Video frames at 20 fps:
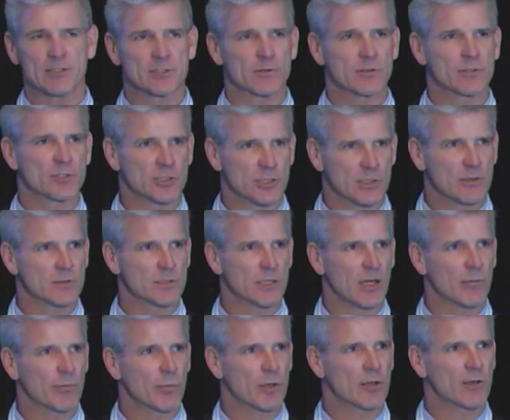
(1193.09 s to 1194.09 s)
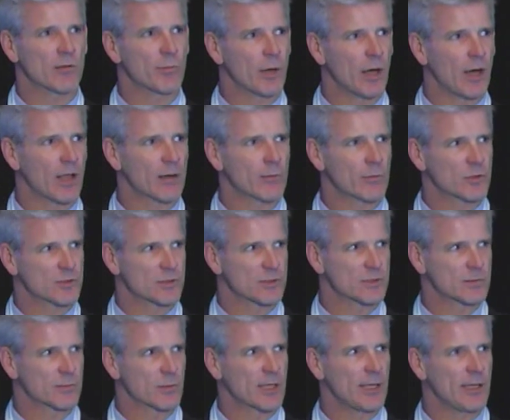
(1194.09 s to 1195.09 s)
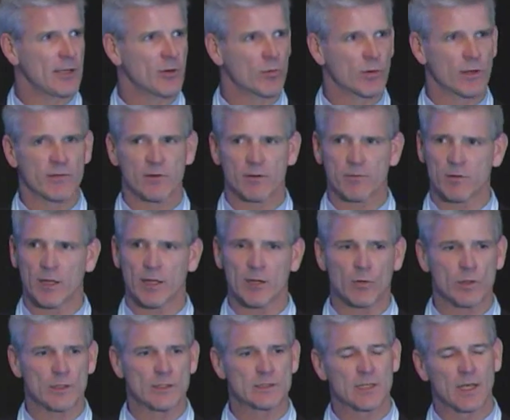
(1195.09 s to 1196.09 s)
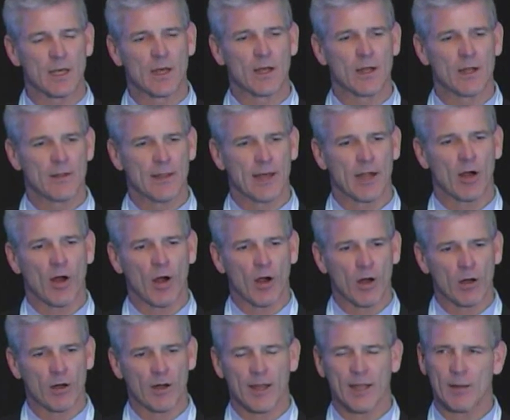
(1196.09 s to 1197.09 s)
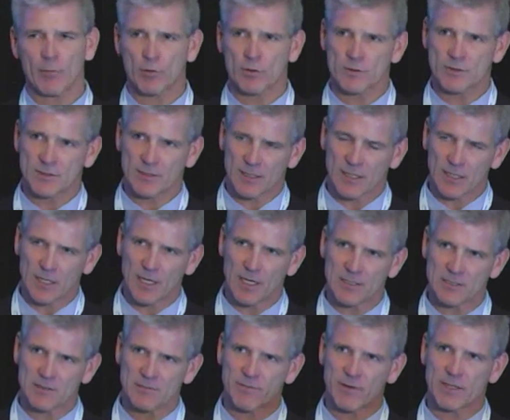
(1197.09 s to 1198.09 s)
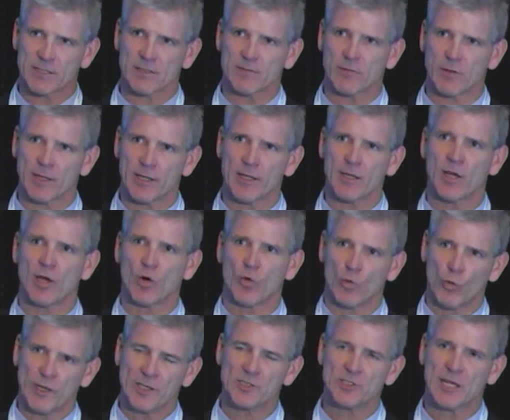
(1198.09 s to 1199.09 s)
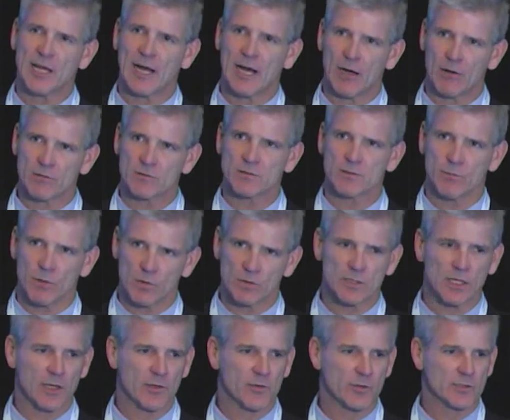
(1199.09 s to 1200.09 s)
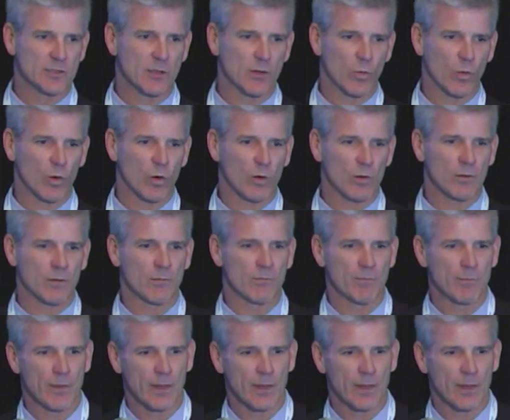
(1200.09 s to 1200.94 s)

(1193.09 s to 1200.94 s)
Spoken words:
So it shows up in the polymers or some key derivative liquids that are able to cost effectively reach out to most countries in the world